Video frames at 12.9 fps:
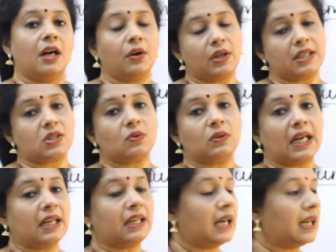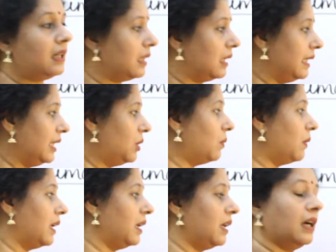Okay, so that can lead to
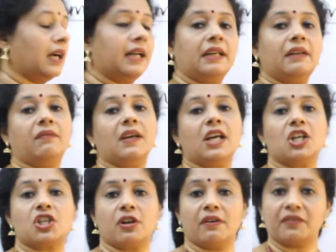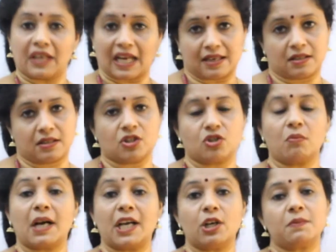an identification of cancer. So
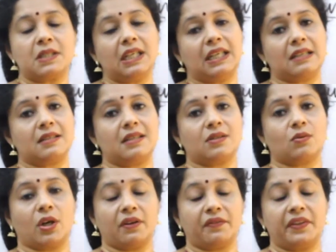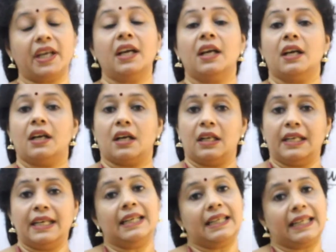biopsy test is one of the
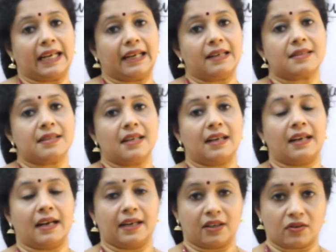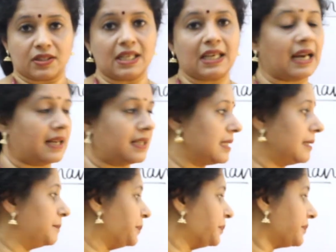leading techniques in diagnosing cancer.
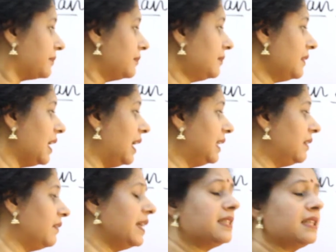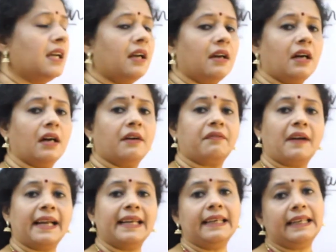Otherwise,
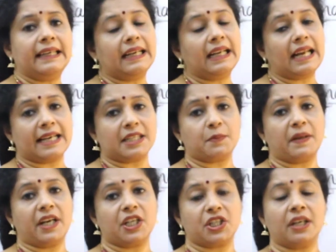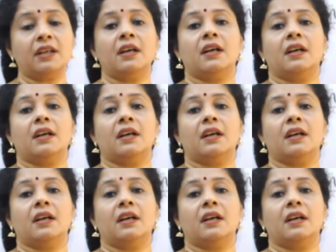fine needle aspiration